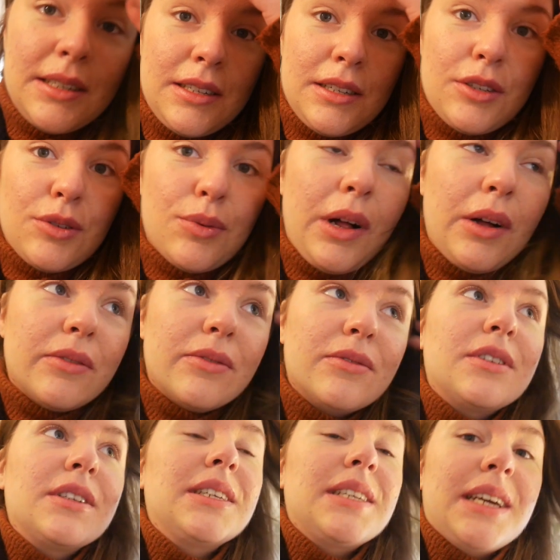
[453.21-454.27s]
to 12
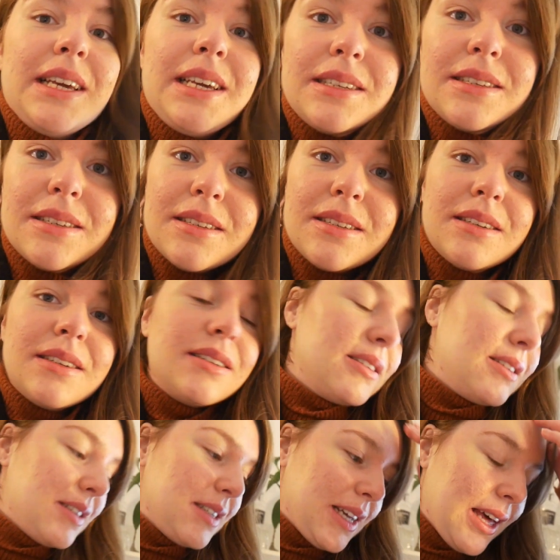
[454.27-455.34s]
days
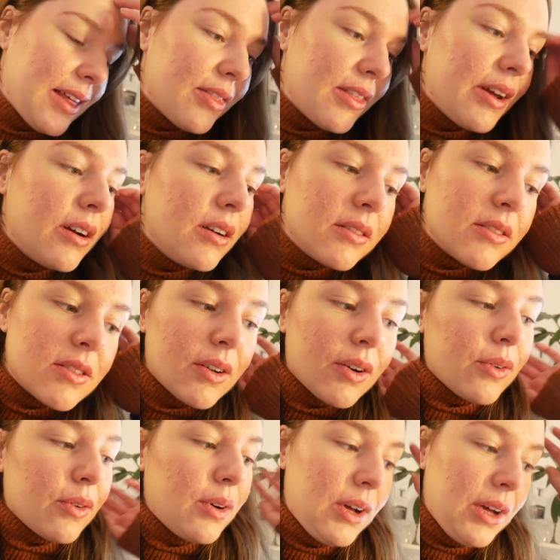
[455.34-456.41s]
to get there.
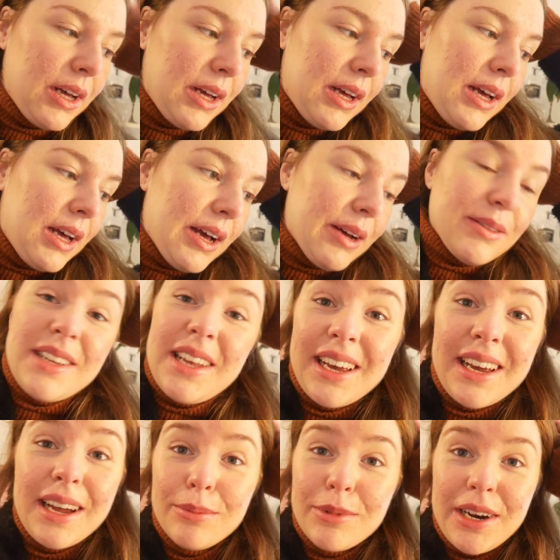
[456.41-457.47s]
So I was
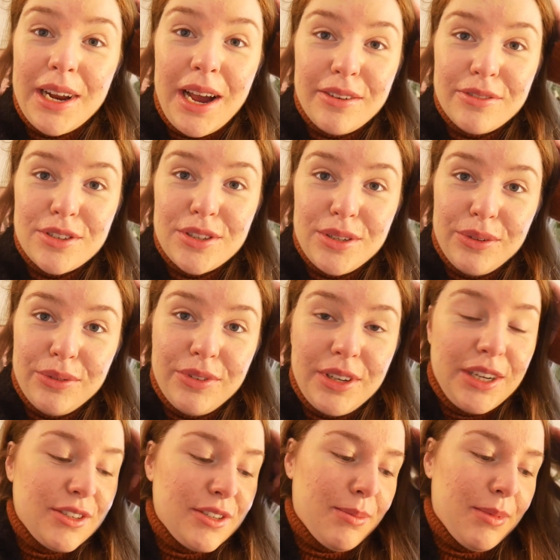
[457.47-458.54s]
like, I'm gonna have to
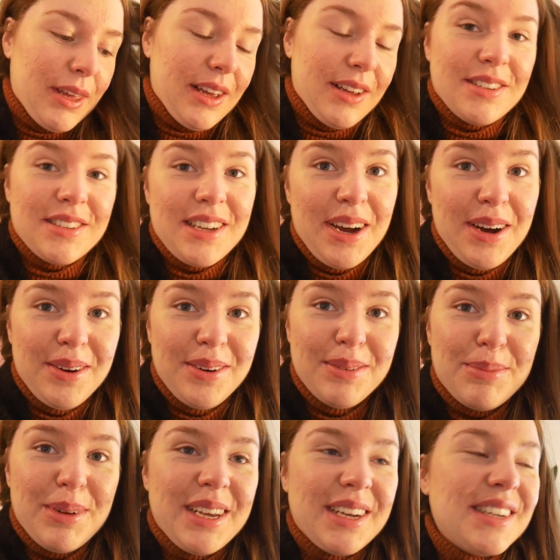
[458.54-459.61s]
figure something else
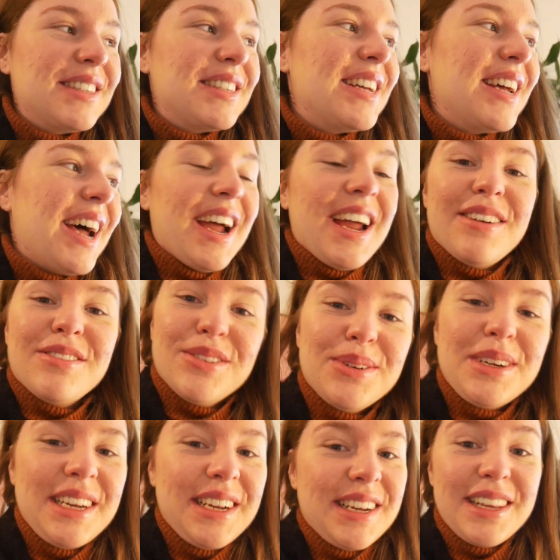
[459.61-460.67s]
out because I have to
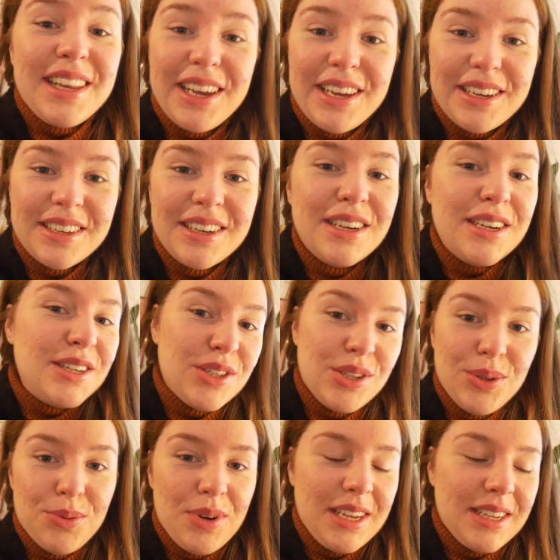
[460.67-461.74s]
read it in like
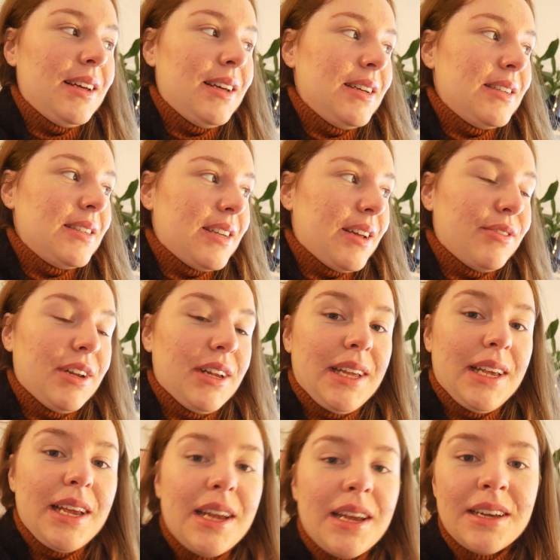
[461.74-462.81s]
2 weeks.
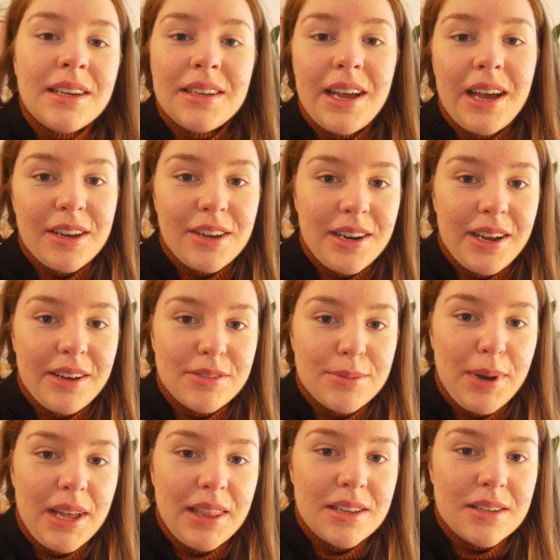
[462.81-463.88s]
Definitely gonna have to
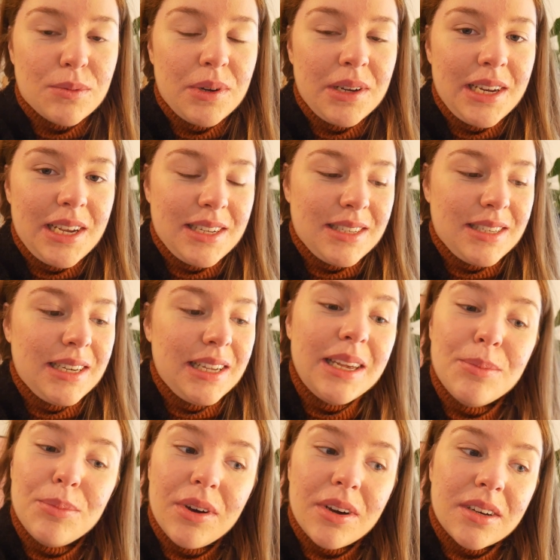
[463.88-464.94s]
buy this one as an
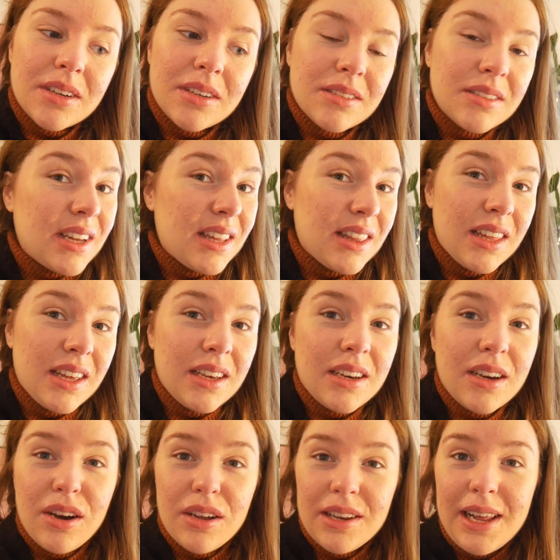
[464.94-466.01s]
ebook, I
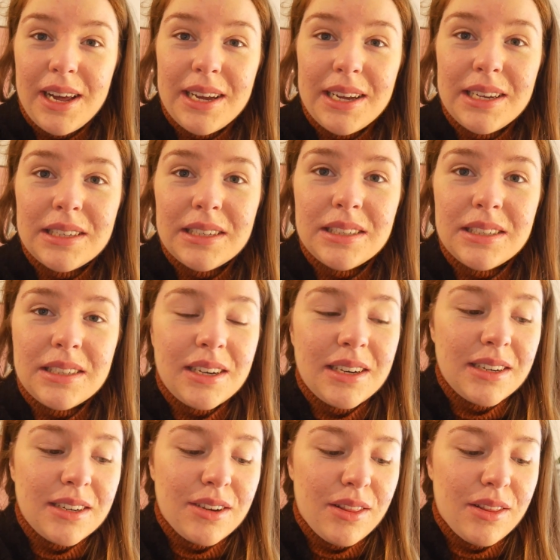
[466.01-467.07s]
think, online,
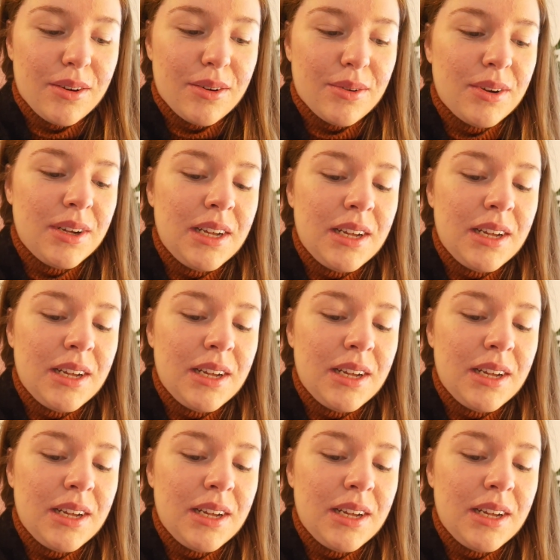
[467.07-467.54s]
although